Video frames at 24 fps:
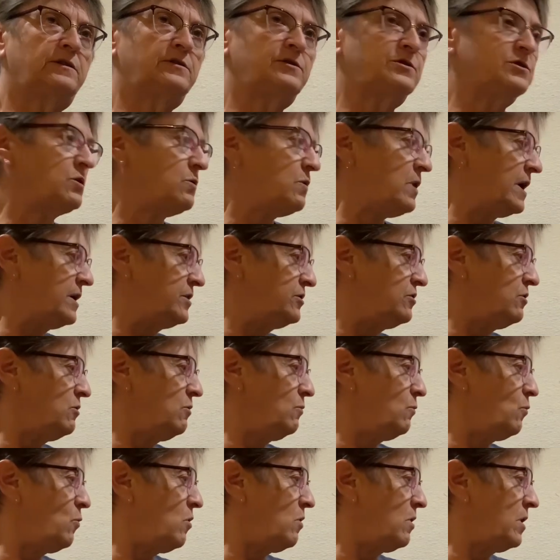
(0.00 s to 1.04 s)
So I
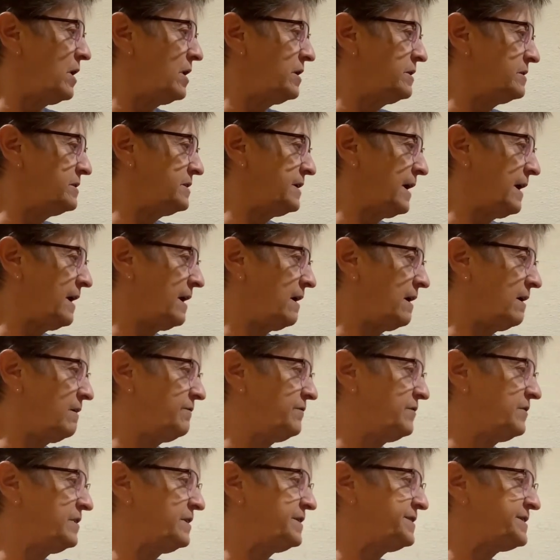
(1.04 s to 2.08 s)
don't want to
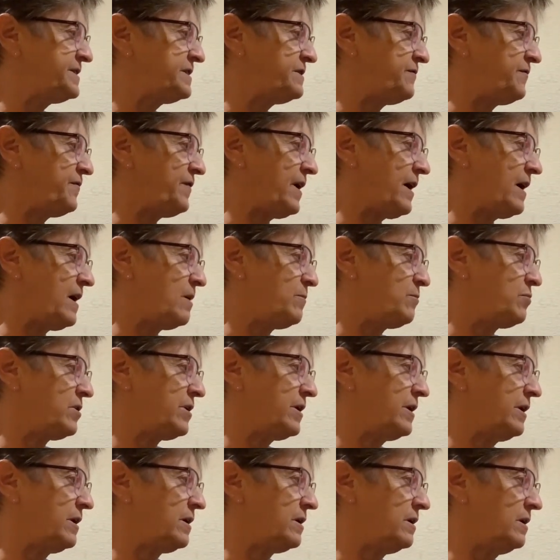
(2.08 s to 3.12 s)
have this
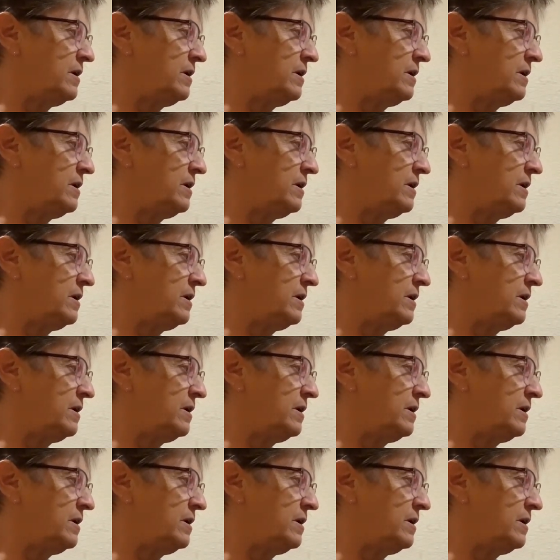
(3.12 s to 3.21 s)
fabric